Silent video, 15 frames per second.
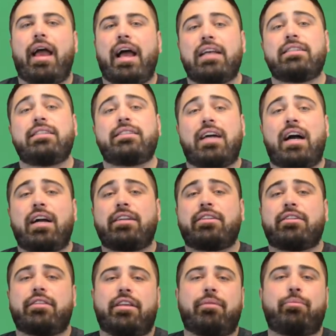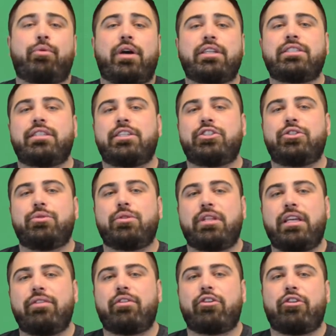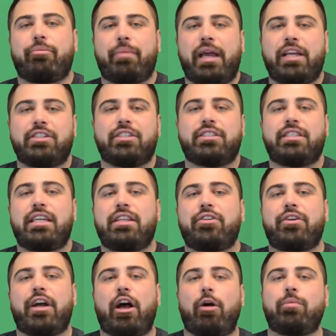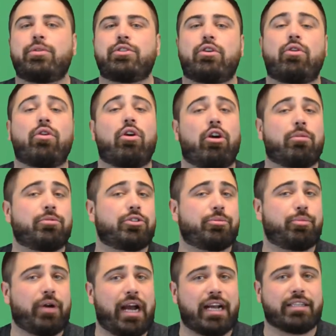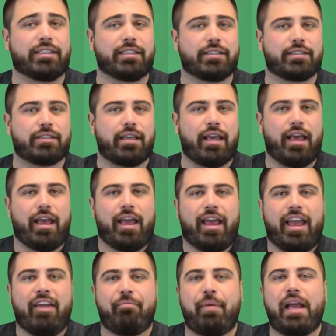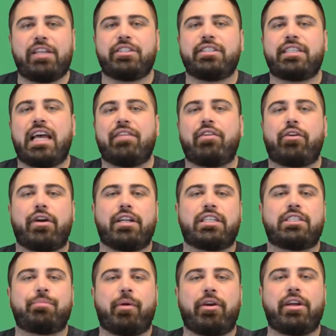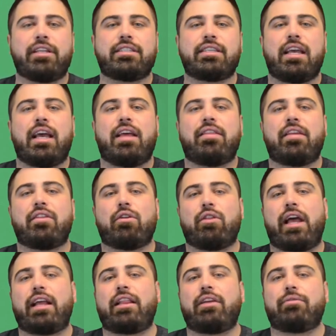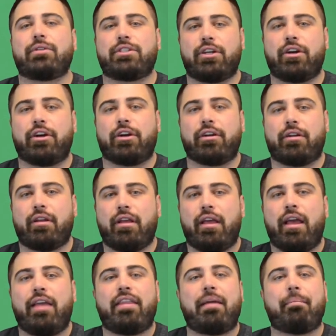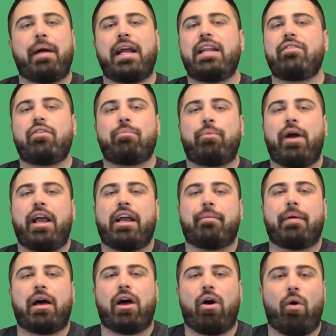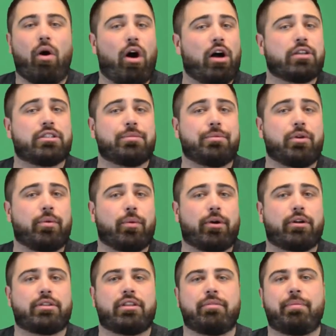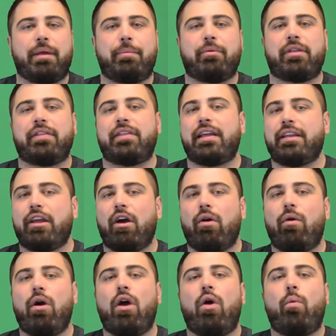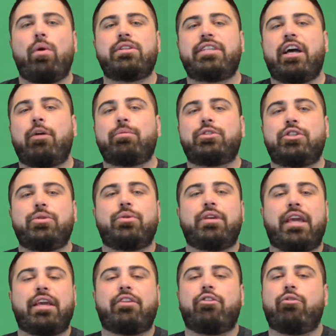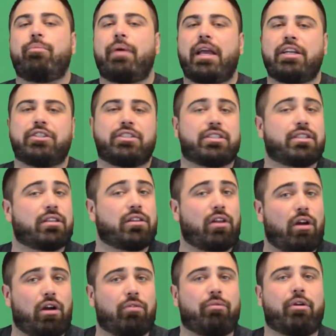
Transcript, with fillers: as a doctor, the impression that you leave on your patients either helps or harms your practice. If patients have a great experience, then they'll likely return. They might even brag about how awesome you were to the people that they know, which helps you get new patients in the long